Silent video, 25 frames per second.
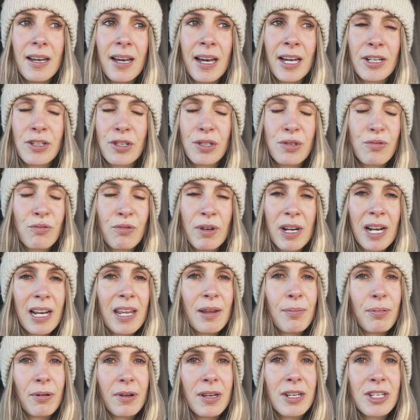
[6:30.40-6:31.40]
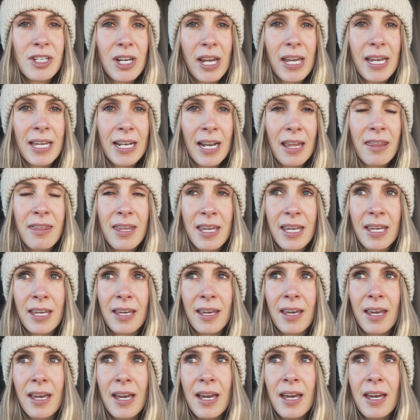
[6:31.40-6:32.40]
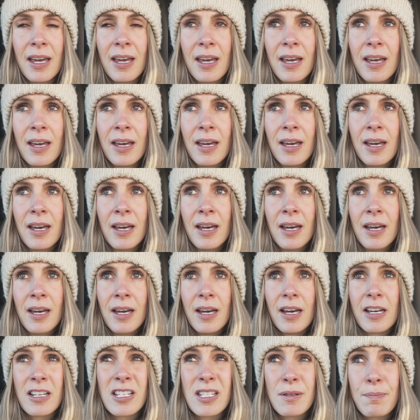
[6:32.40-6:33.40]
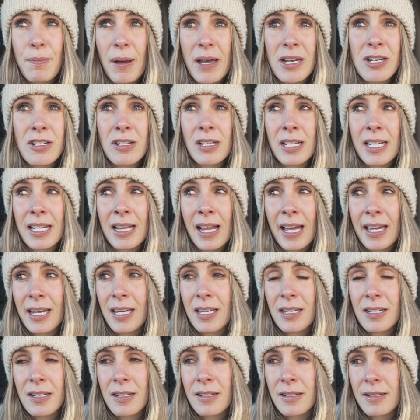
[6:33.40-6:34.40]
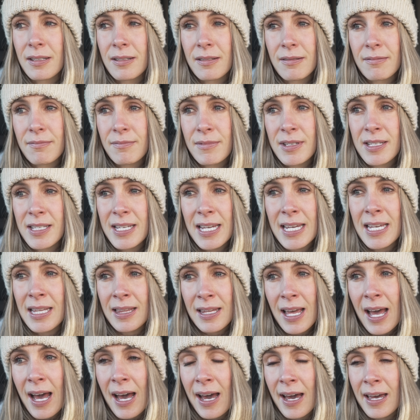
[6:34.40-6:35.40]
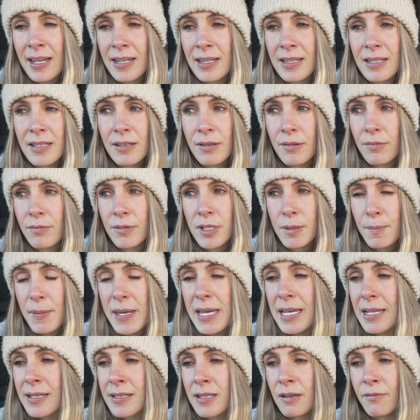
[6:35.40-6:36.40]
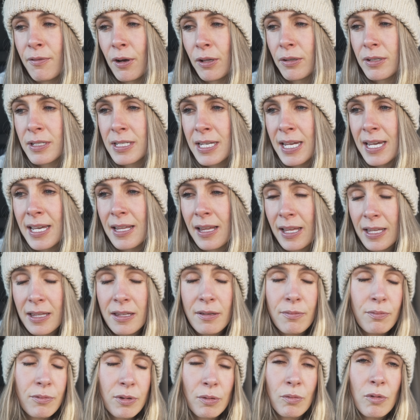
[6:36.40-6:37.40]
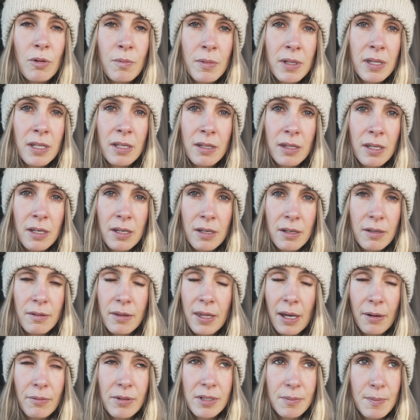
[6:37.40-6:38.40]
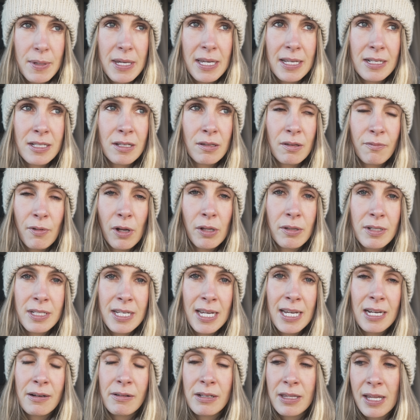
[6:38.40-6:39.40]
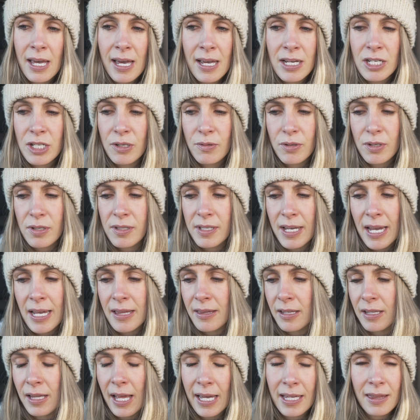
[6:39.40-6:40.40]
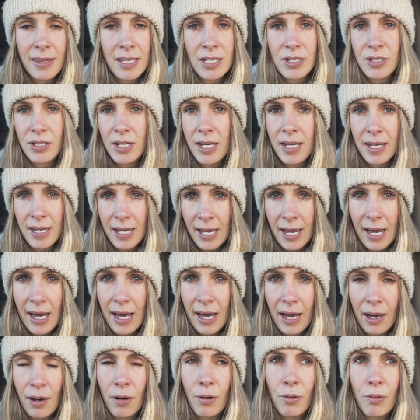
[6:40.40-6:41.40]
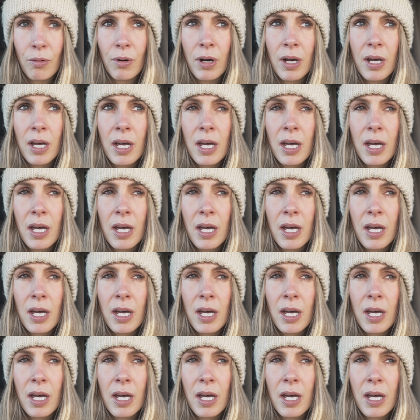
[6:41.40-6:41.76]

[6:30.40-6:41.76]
I just really appreciate it. And I think especially, like, seeing that and speaking to the volunteer, like the, the woman that the, that I was speaking to, the volunteer in there, she was just saying that, like, this year how